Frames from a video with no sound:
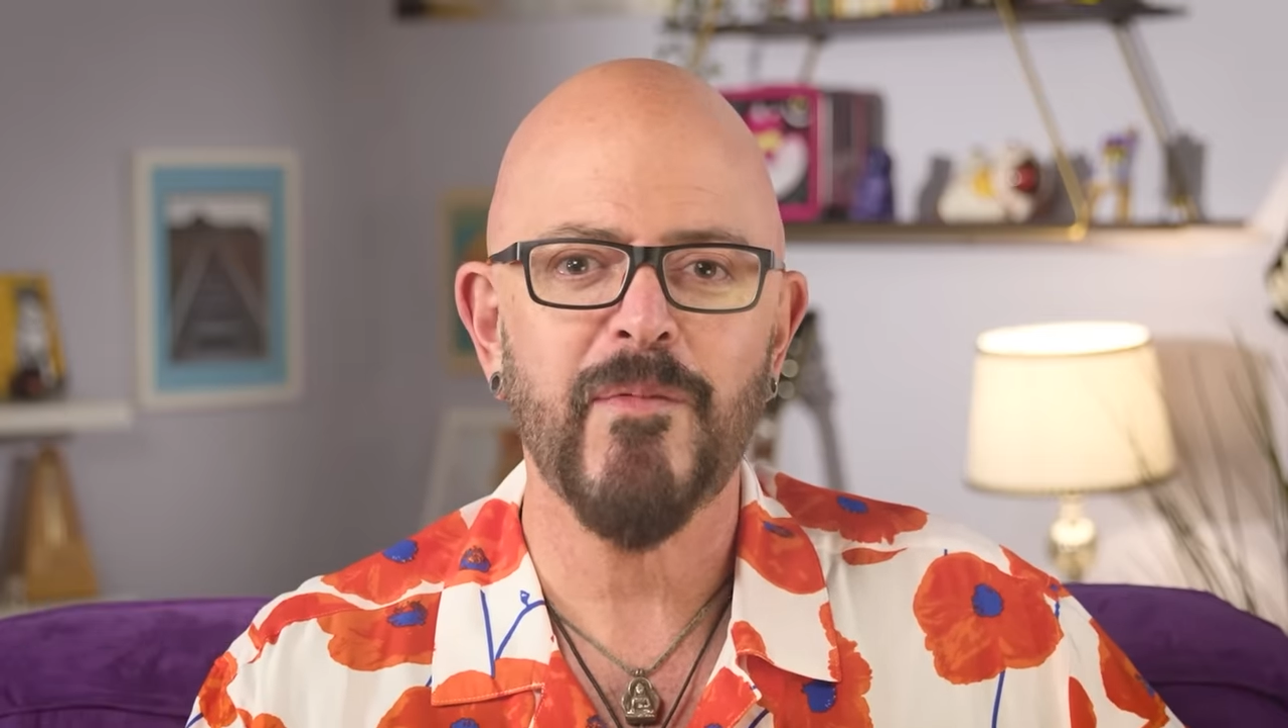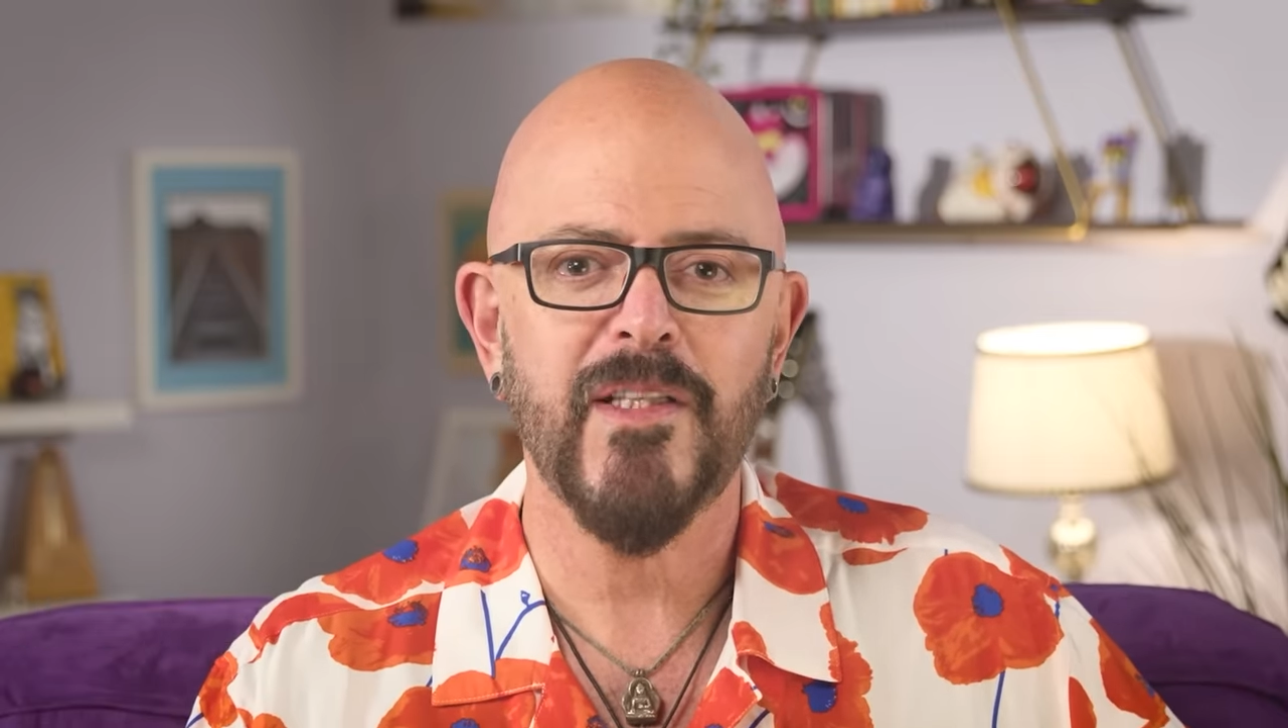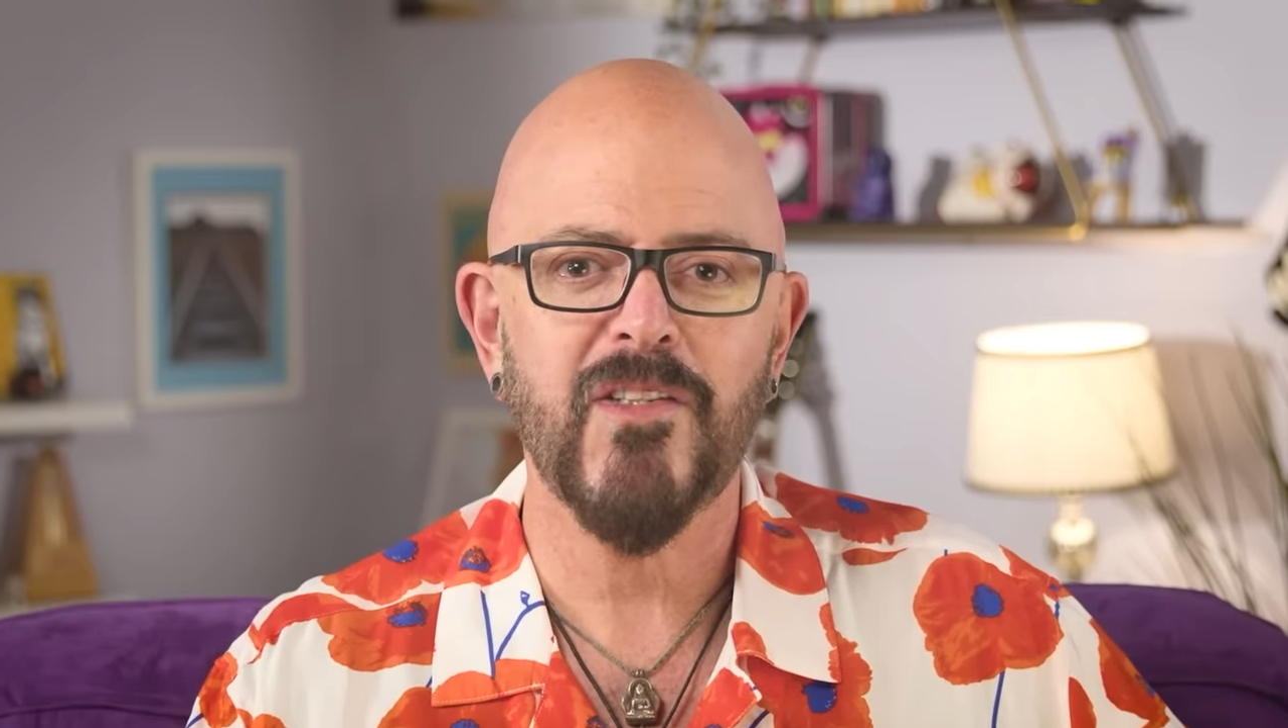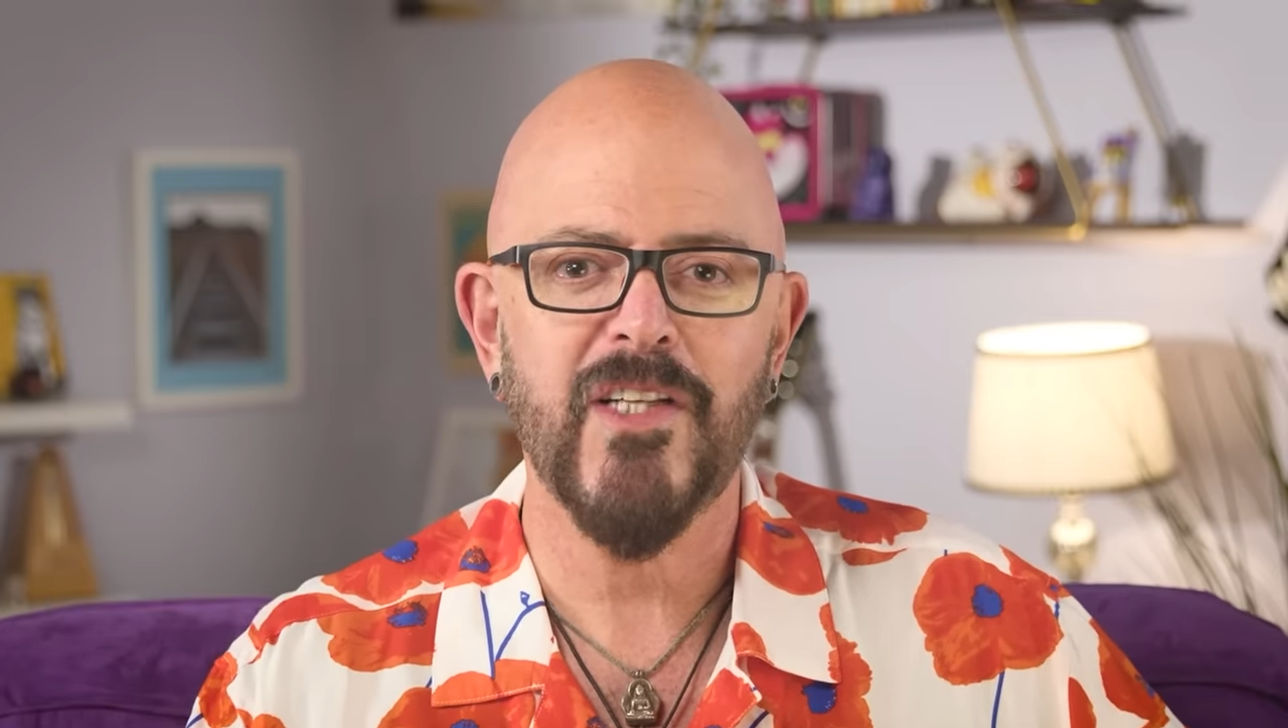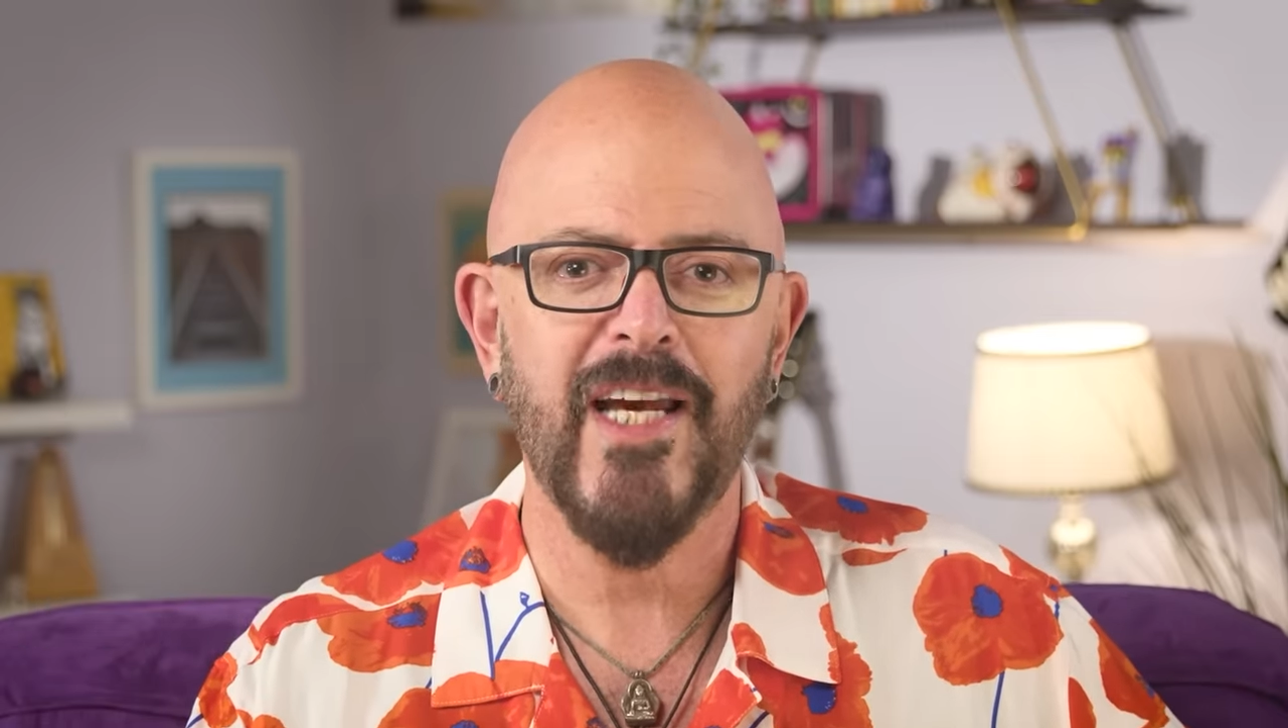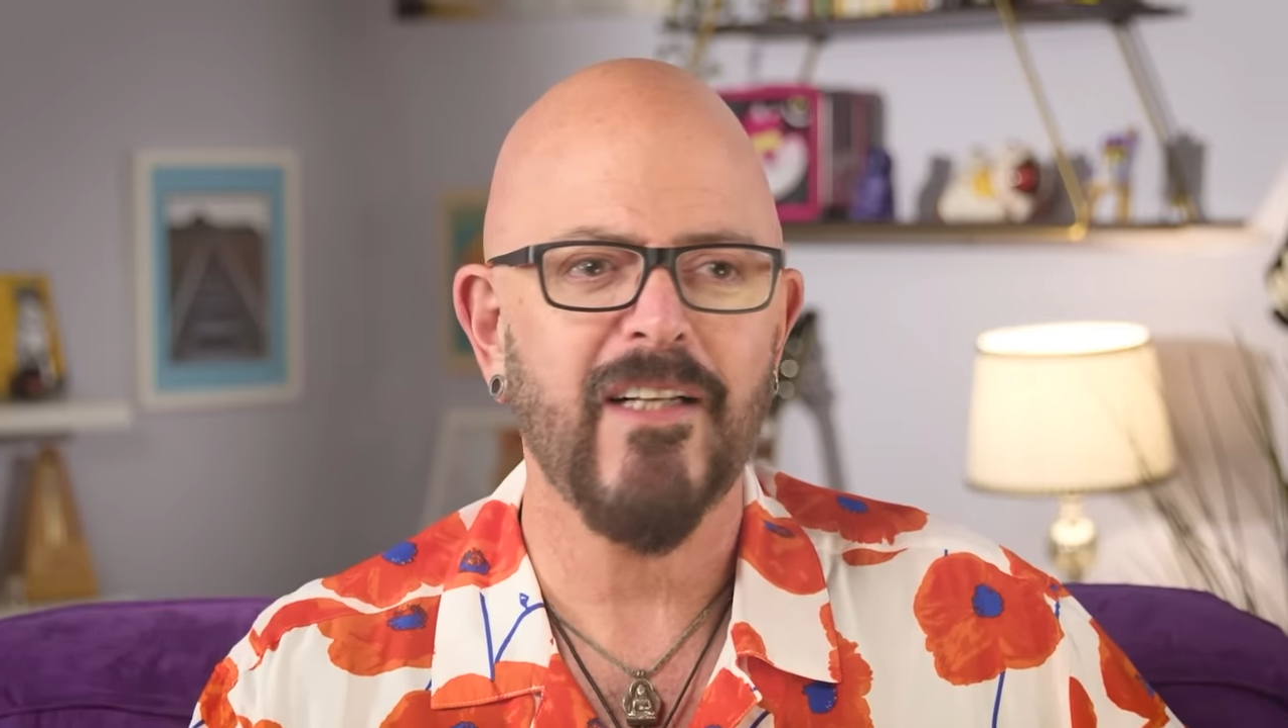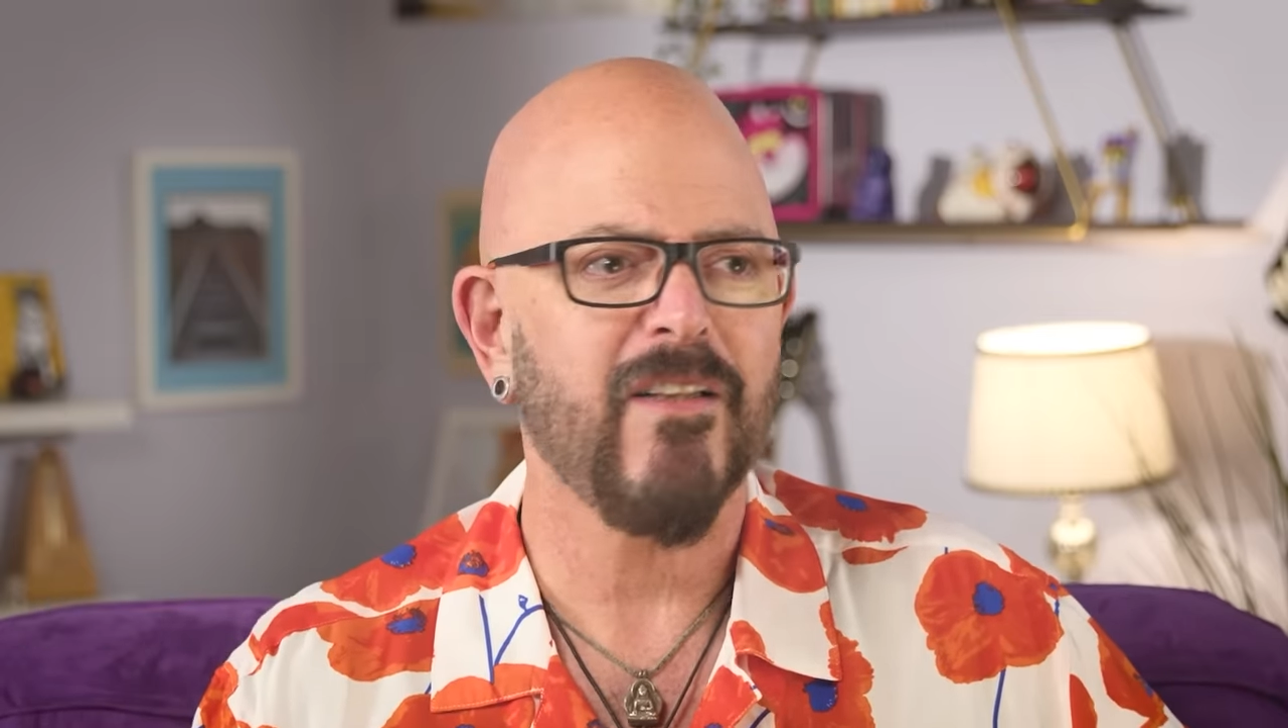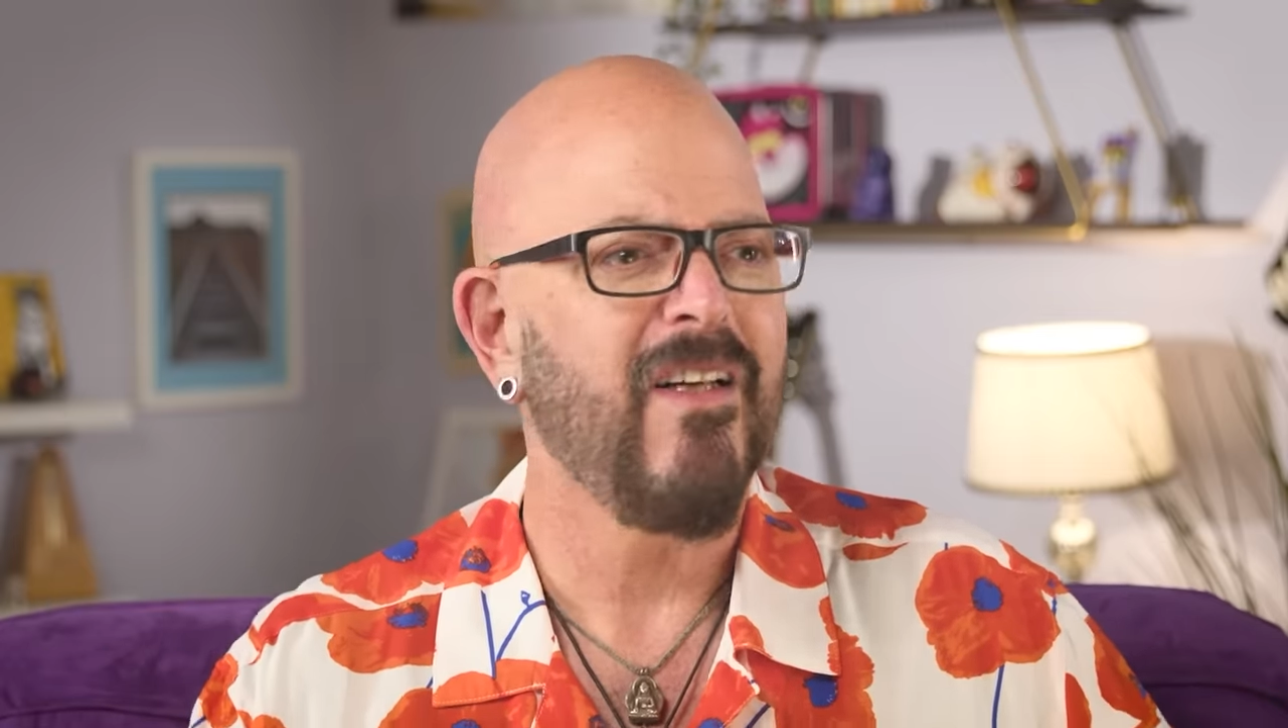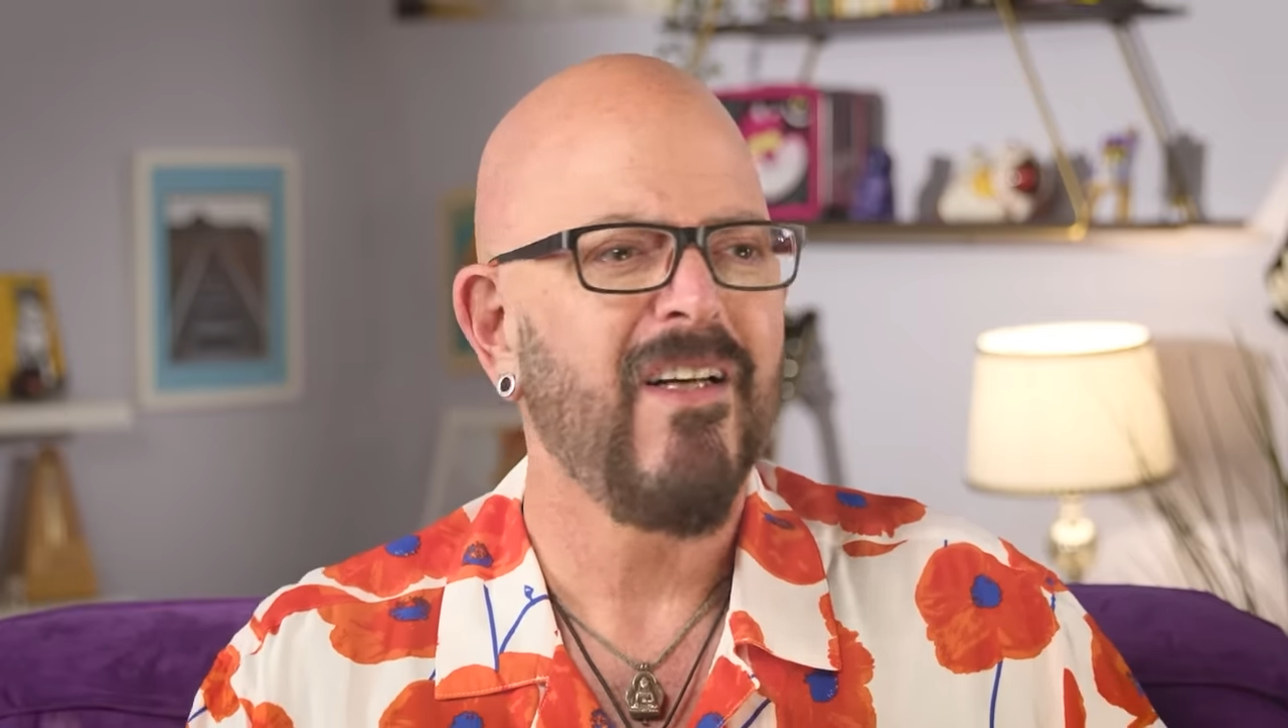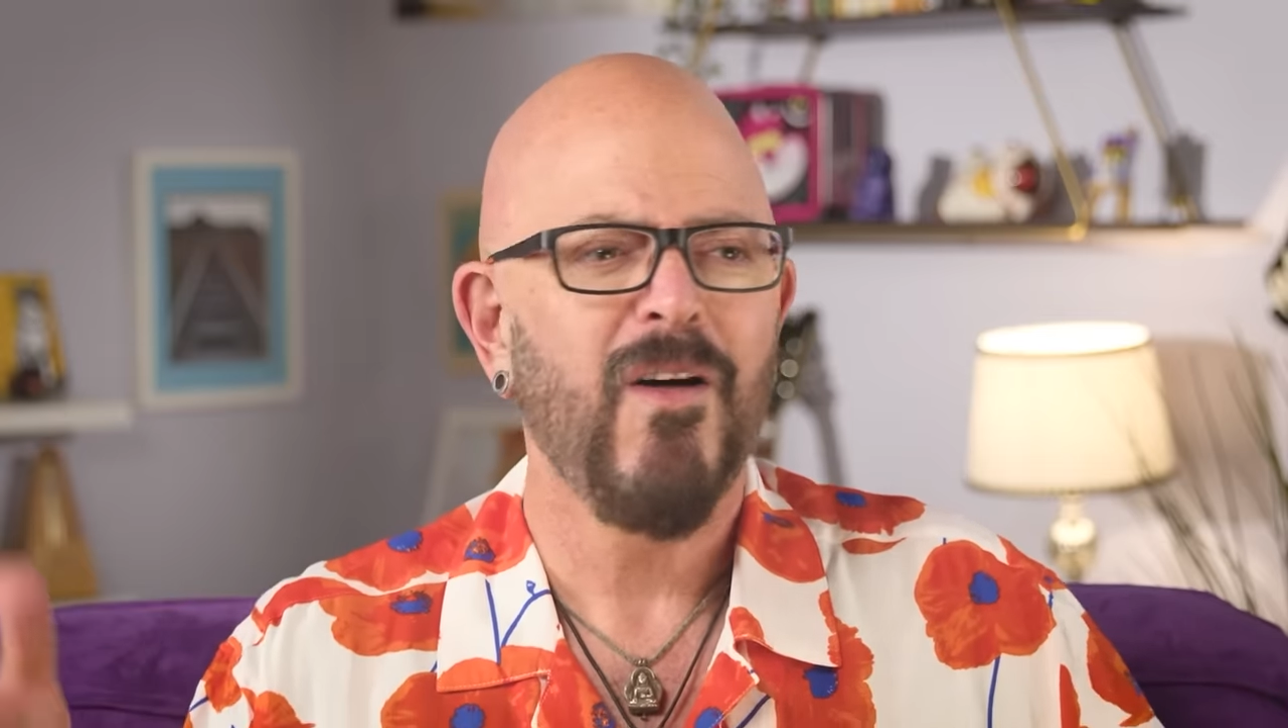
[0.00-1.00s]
to the channel.